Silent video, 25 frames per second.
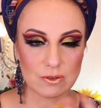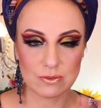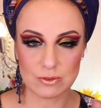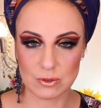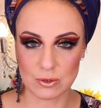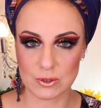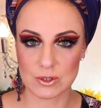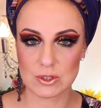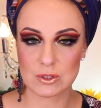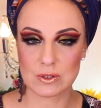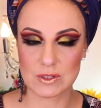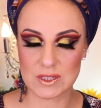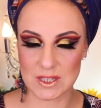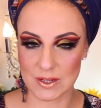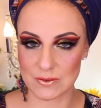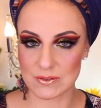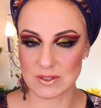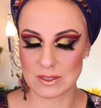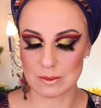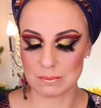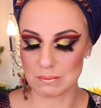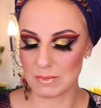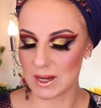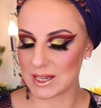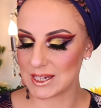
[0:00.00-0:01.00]
of course, to save
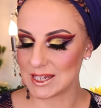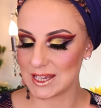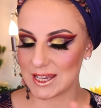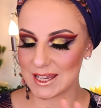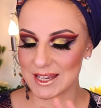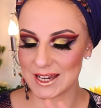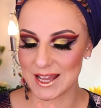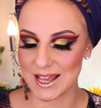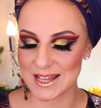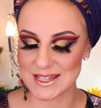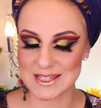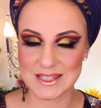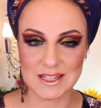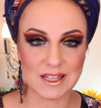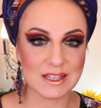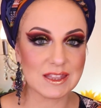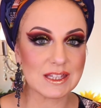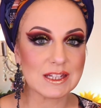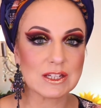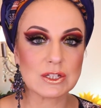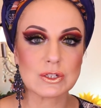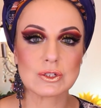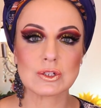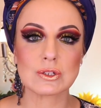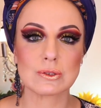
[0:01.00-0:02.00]
some money. It has
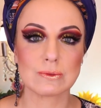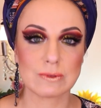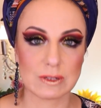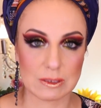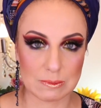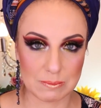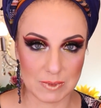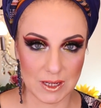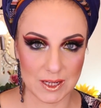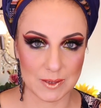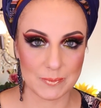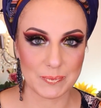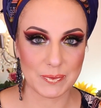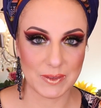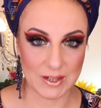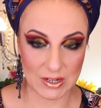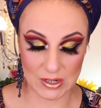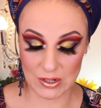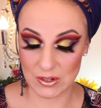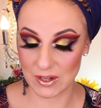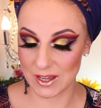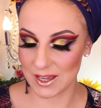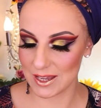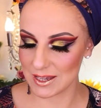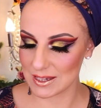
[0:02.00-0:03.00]
nothing to do with me,
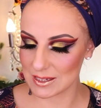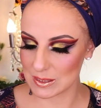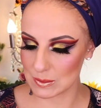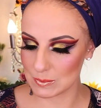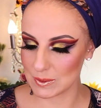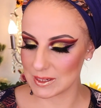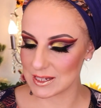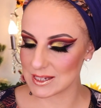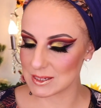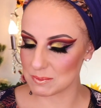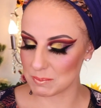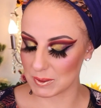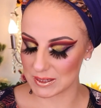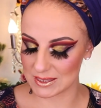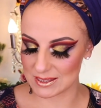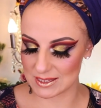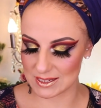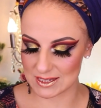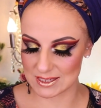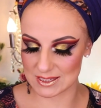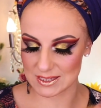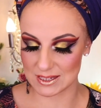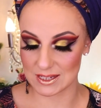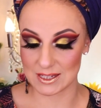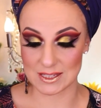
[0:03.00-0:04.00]
okay, sweeties? But
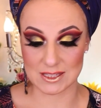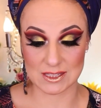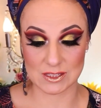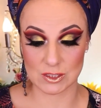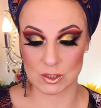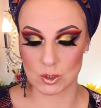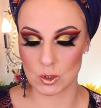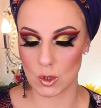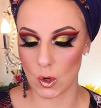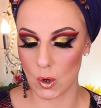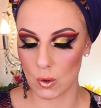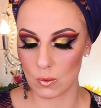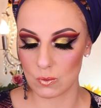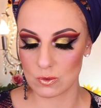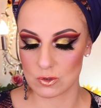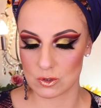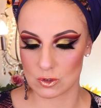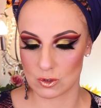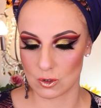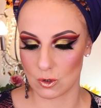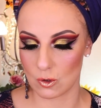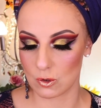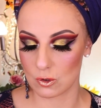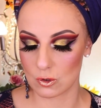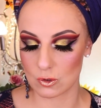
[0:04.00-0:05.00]
this is
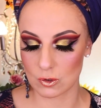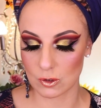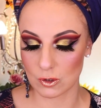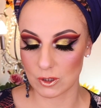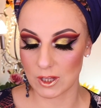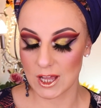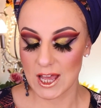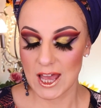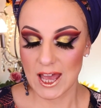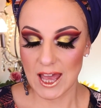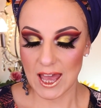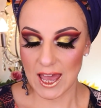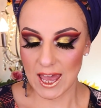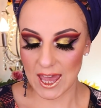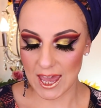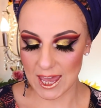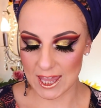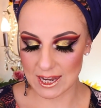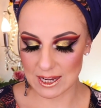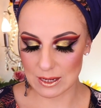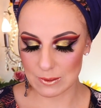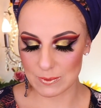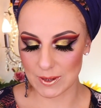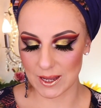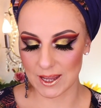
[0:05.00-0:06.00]
so cool.
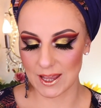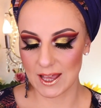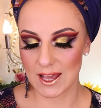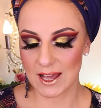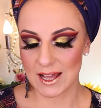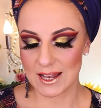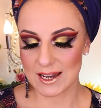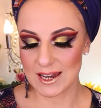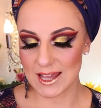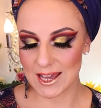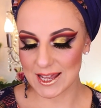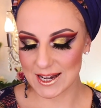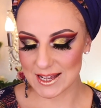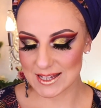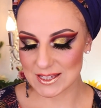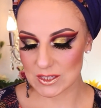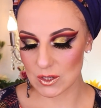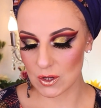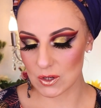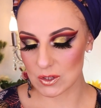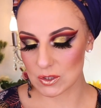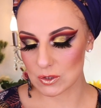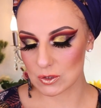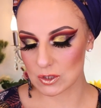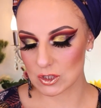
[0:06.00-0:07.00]
Anyway, let us
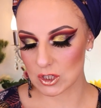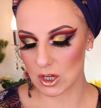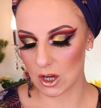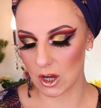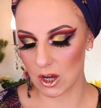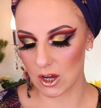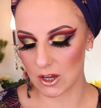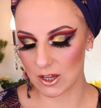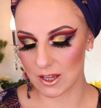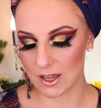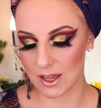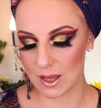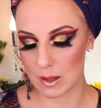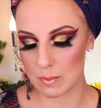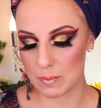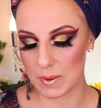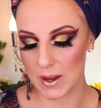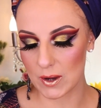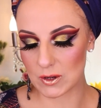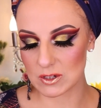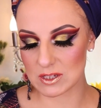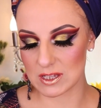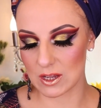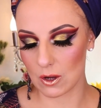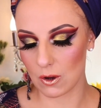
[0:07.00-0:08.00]
also talk
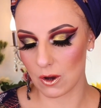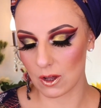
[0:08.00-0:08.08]
about the